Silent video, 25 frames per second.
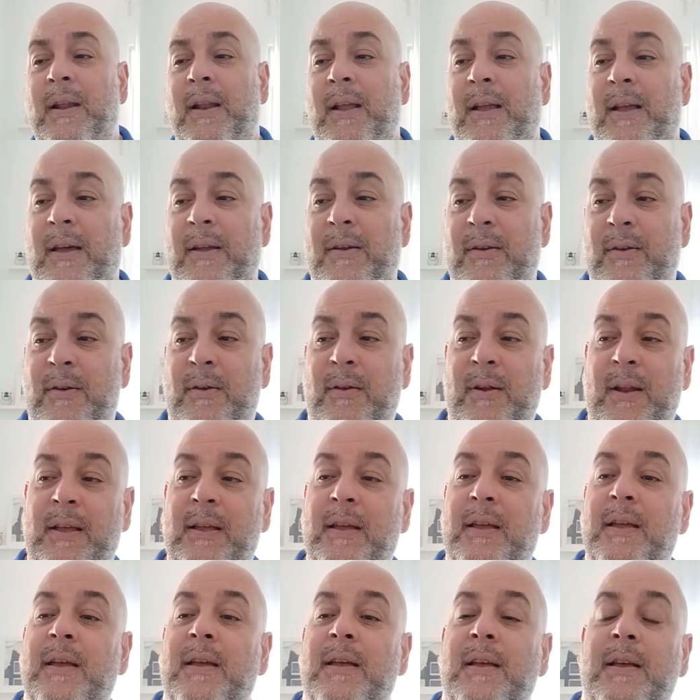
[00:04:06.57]
Like, I don't know, like
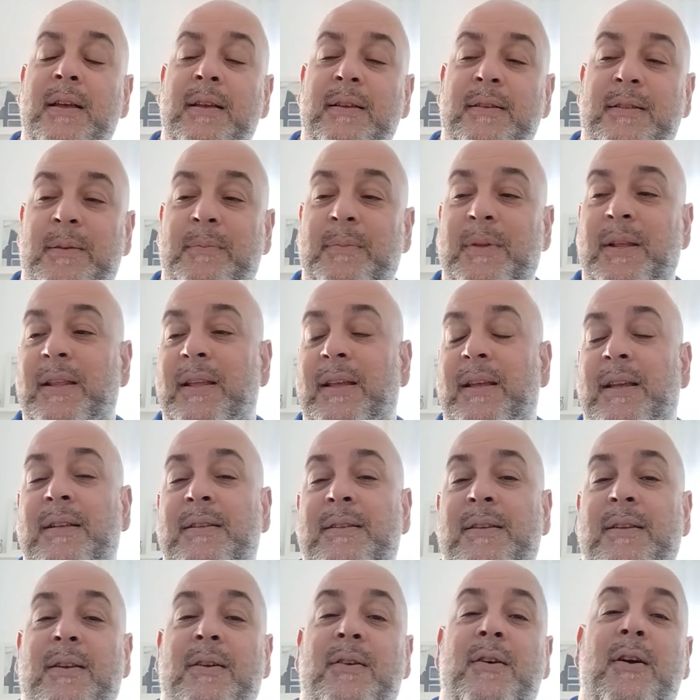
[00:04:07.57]
somebody that
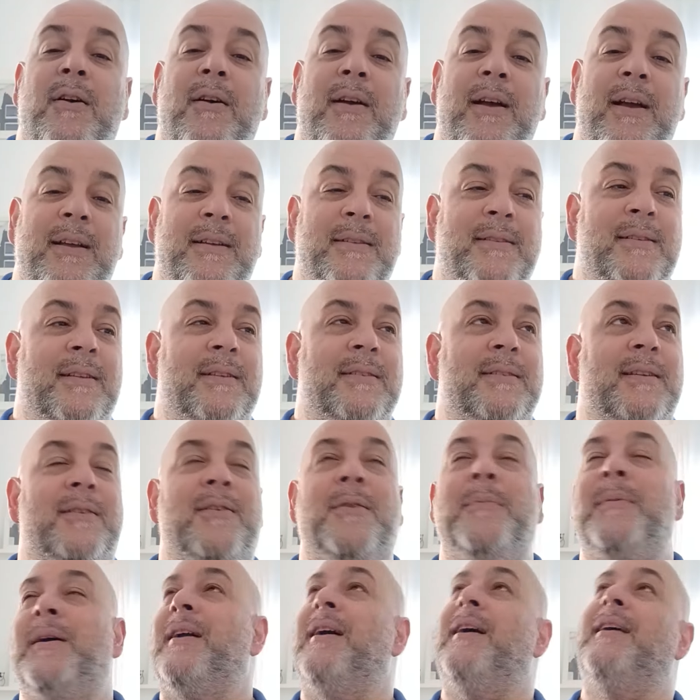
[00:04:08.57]
gets in a car accident is like,
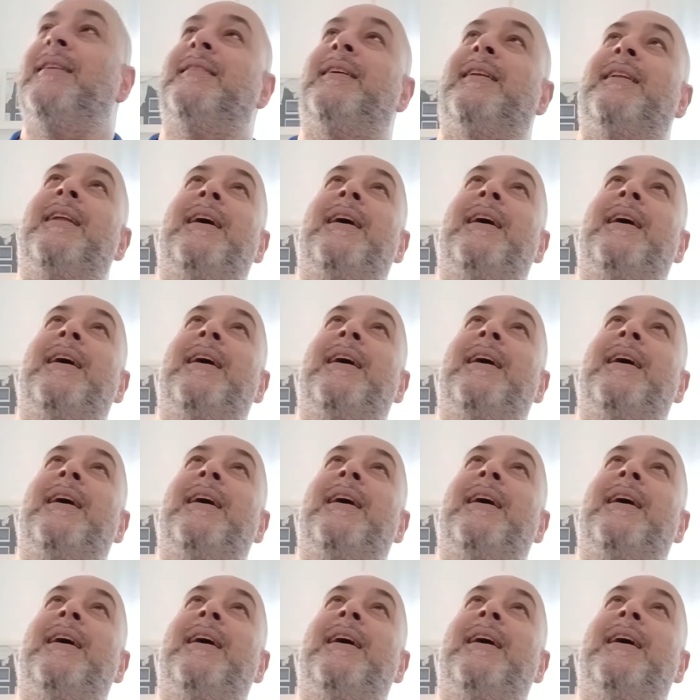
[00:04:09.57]
oh my God, the